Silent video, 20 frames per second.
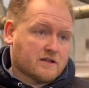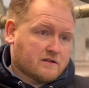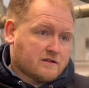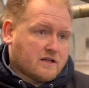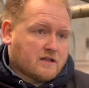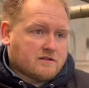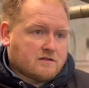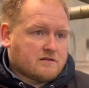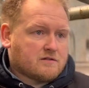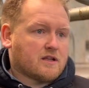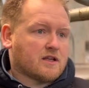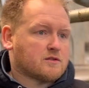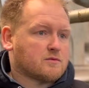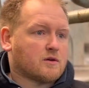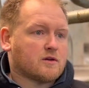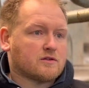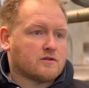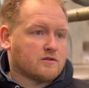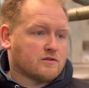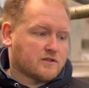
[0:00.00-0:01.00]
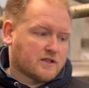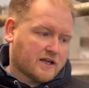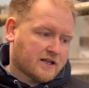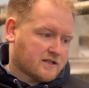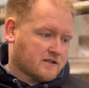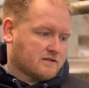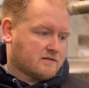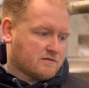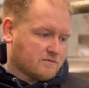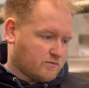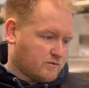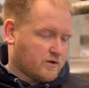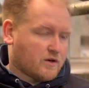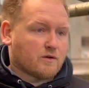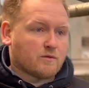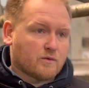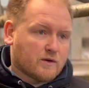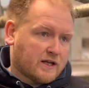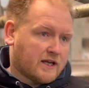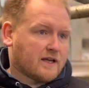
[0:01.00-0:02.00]
That's what it does.
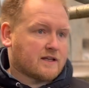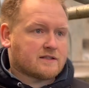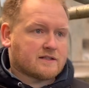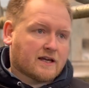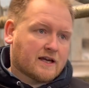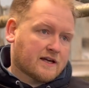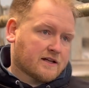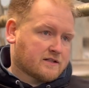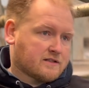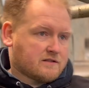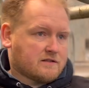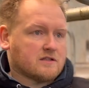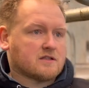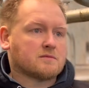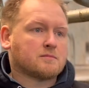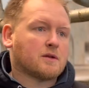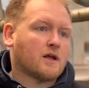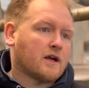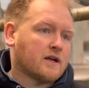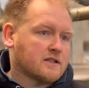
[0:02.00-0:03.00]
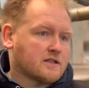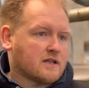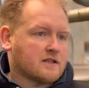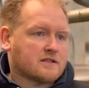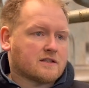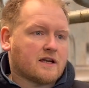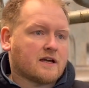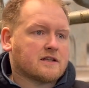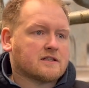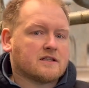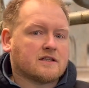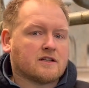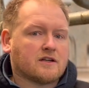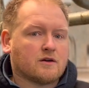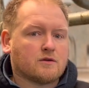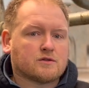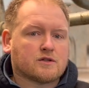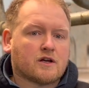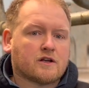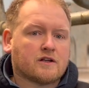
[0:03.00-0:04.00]
We get taxed, the suppliers get taxed, and it
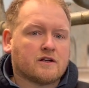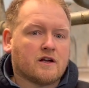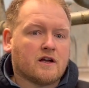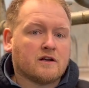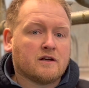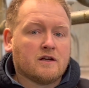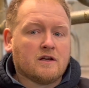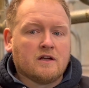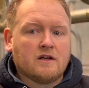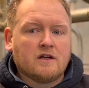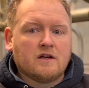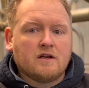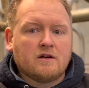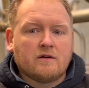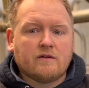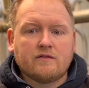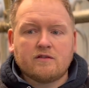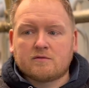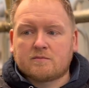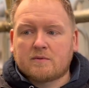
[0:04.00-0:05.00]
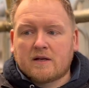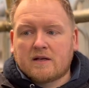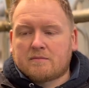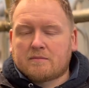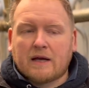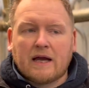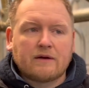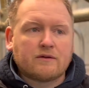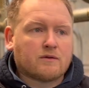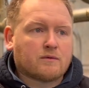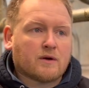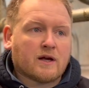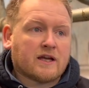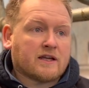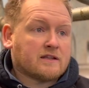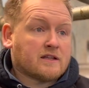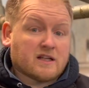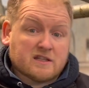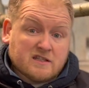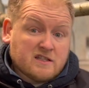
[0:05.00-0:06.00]
goes on and on. But if you spend £1
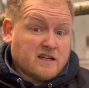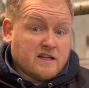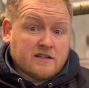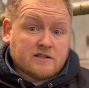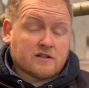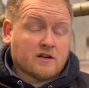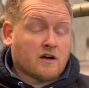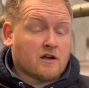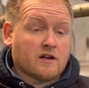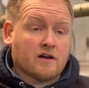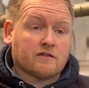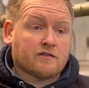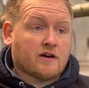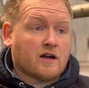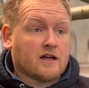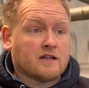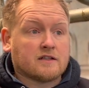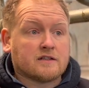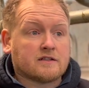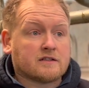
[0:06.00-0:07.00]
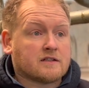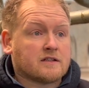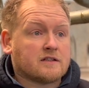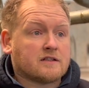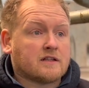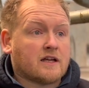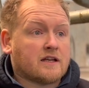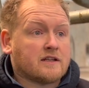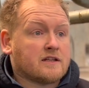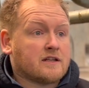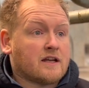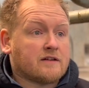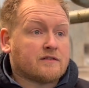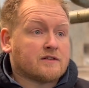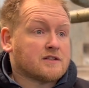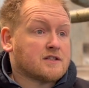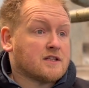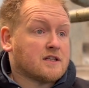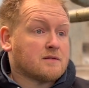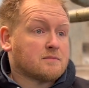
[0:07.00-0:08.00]
away, that's it. It's gone off island, and you're
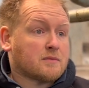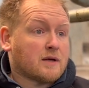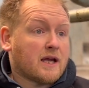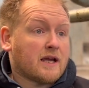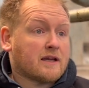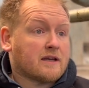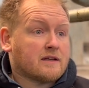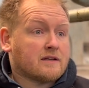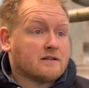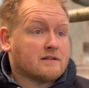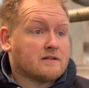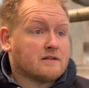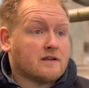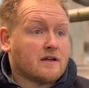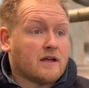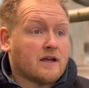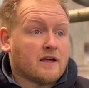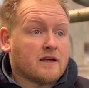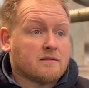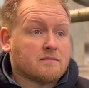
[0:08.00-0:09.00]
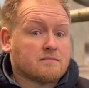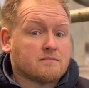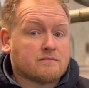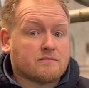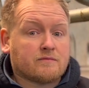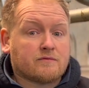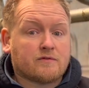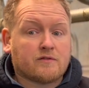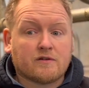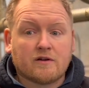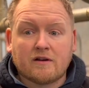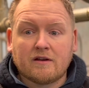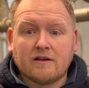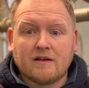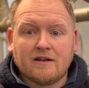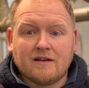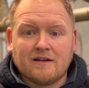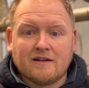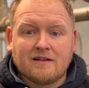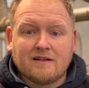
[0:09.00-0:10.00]
never seeing it back. For
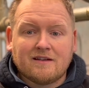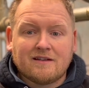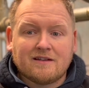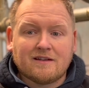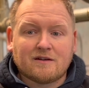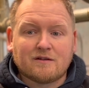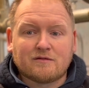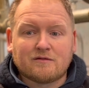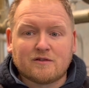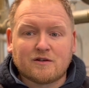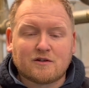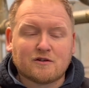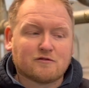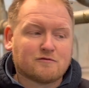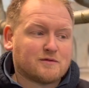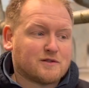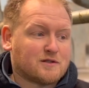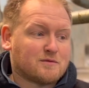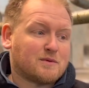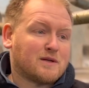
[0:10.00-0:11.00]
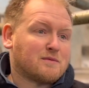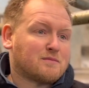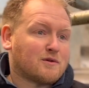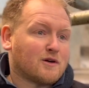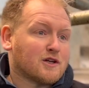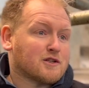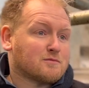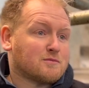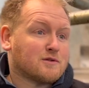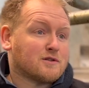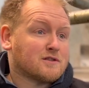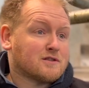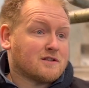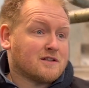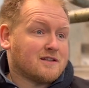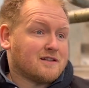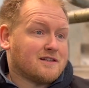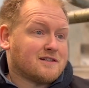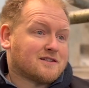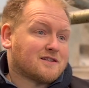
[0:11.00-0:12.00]
the government to be prosperous,
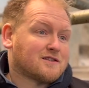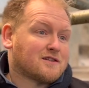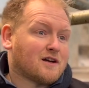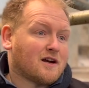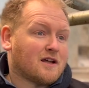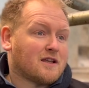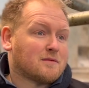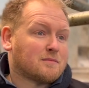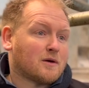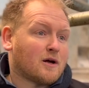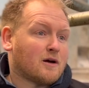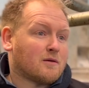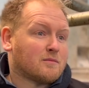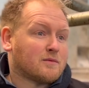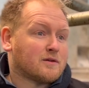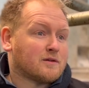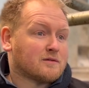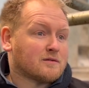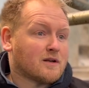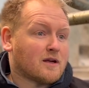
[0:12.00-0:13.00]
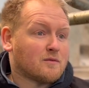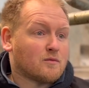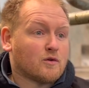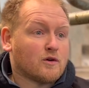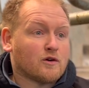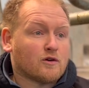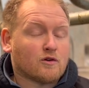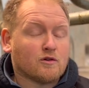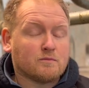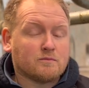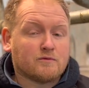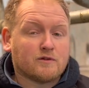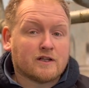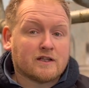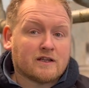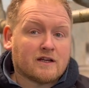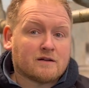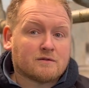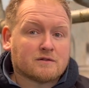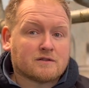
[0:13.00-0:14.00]
it needs to start at the bottom and work up.
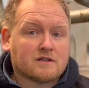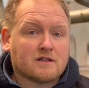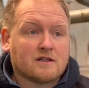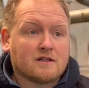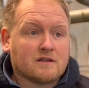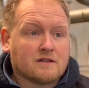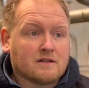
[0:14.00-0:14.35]
Really, I would say.